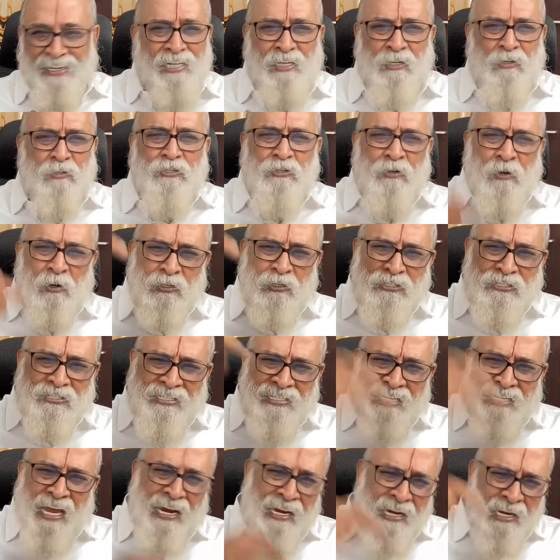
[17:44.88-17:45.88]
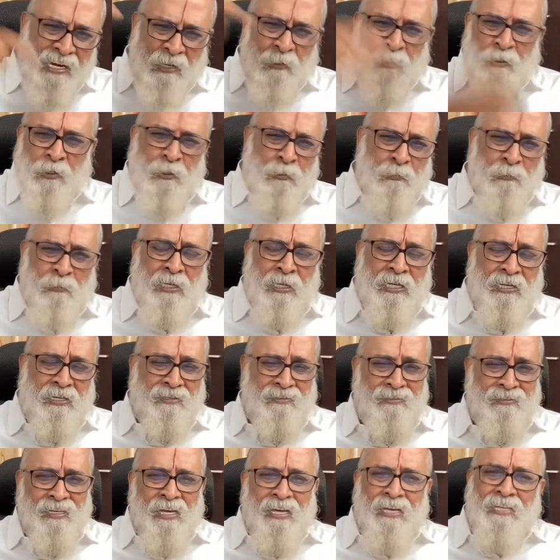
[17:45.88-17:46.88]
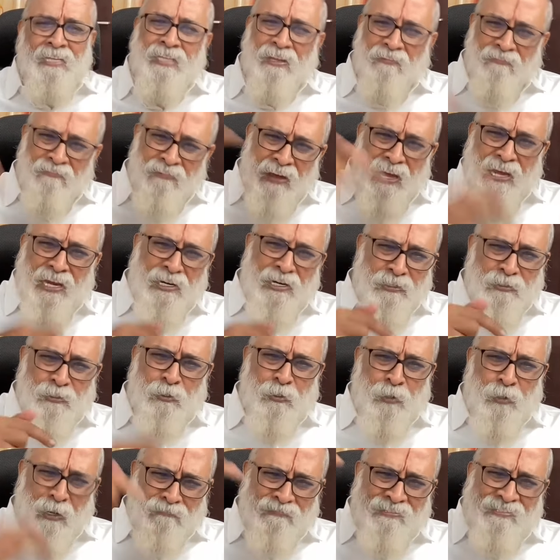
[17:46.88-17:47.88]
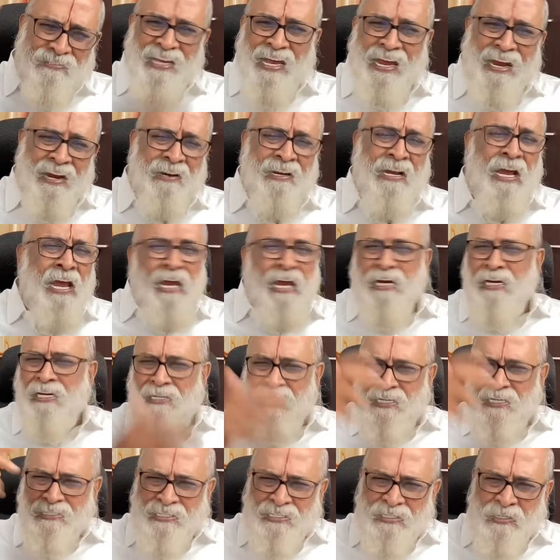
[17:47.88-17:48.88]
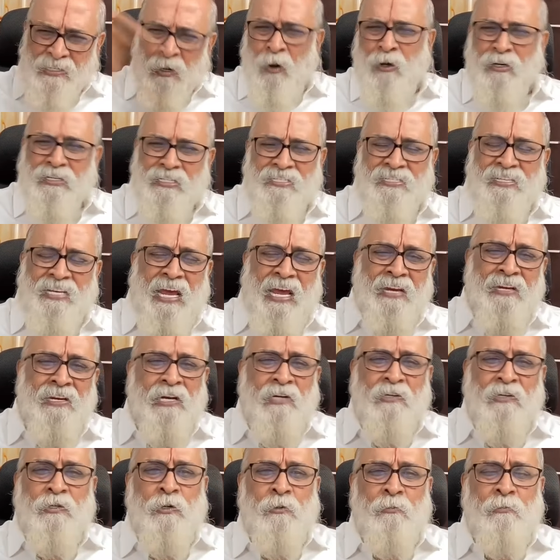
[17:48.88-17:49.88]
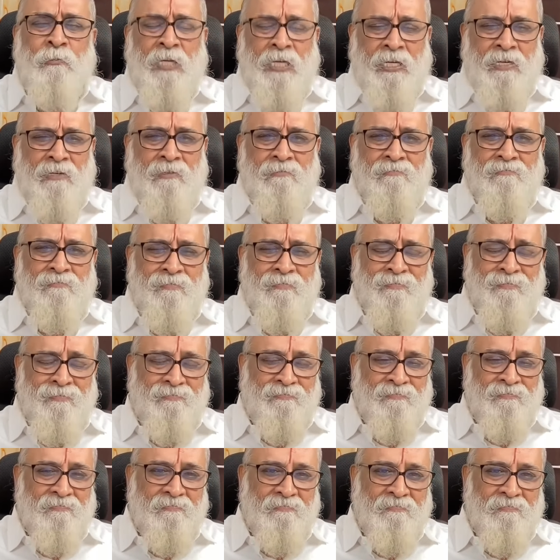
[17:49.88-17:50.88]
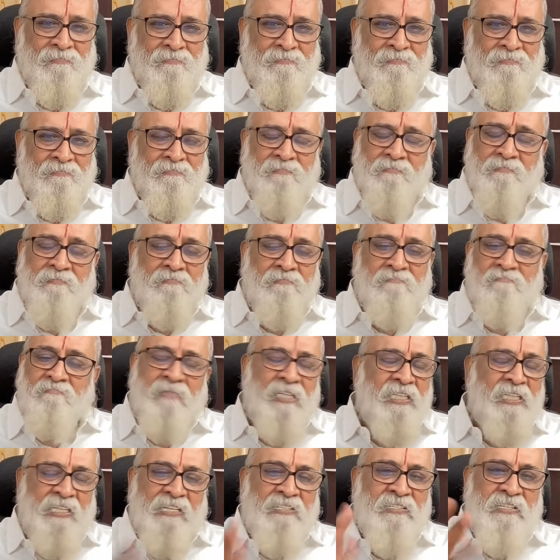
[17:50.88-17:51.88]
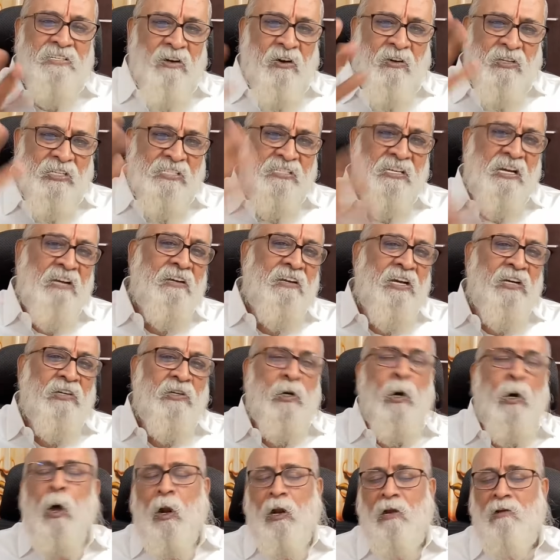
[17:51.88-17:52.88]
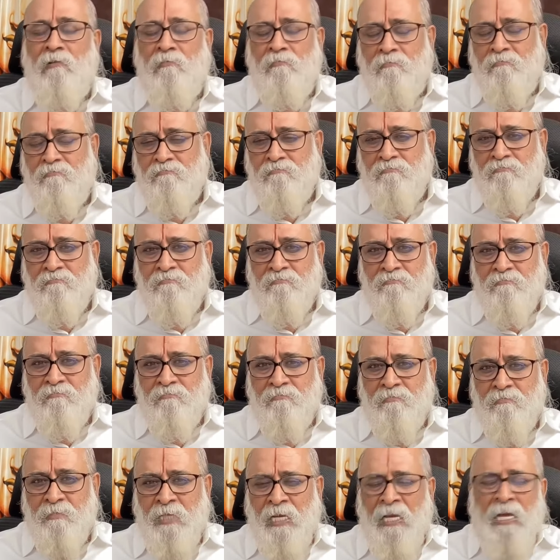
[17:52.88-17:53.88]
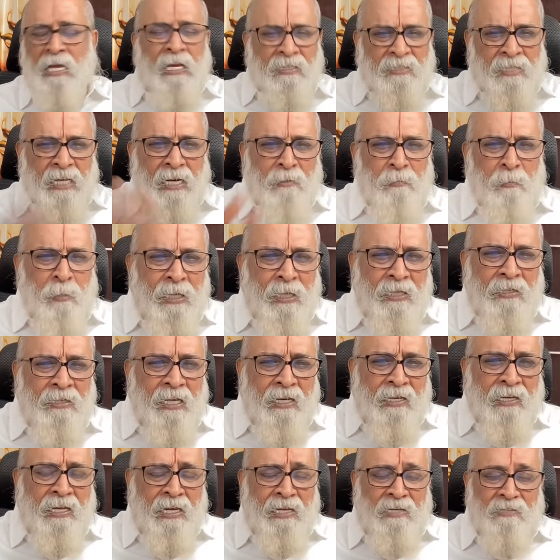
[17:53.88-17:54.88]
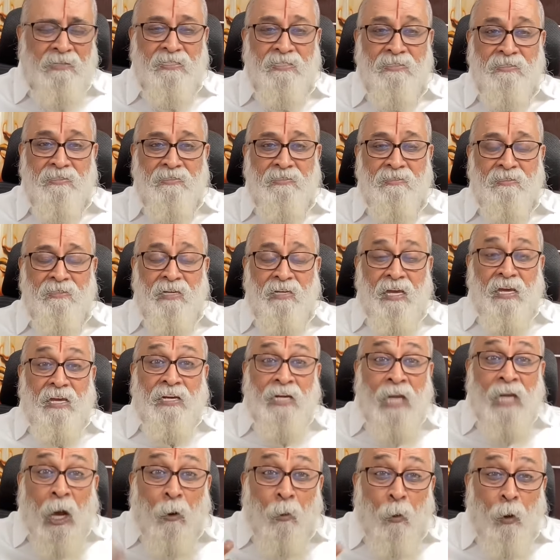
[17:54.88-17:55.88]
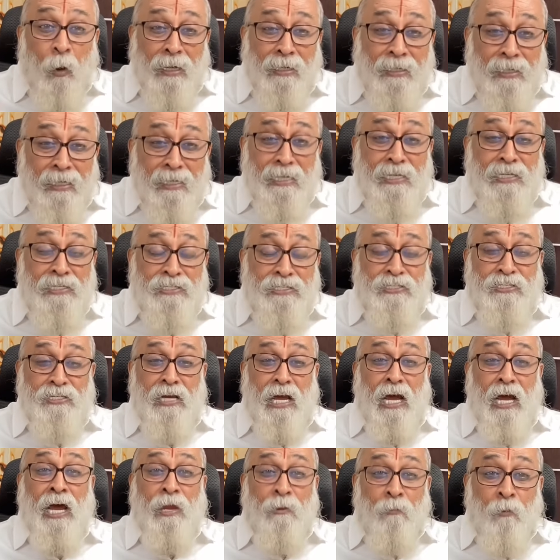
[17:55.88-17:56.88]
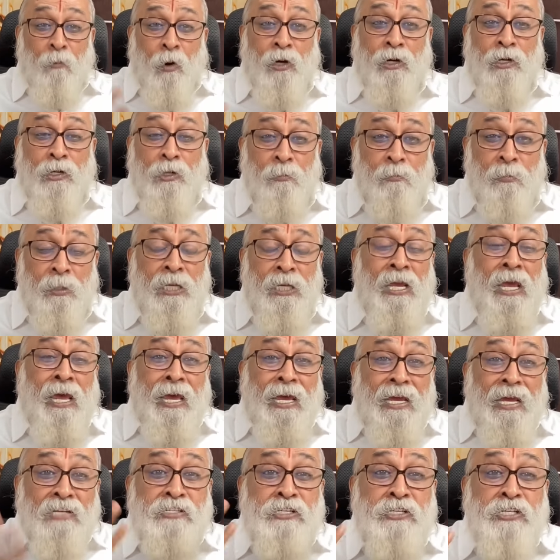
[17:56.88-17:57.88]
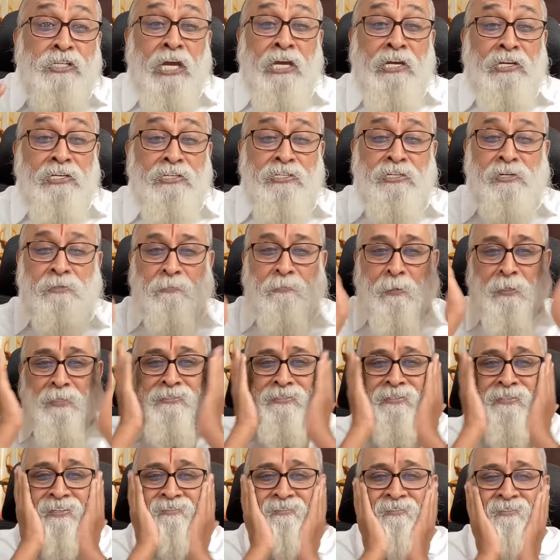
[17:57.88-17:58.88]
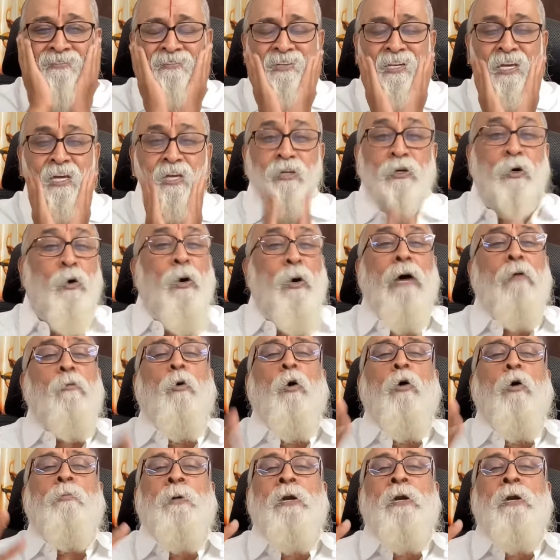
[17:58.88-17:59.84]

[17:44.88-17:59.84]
It has not sank into me the way it should have sank. It has not sank into me. It has not sunk at all. That being the case, now at least I want to be a changed person. You have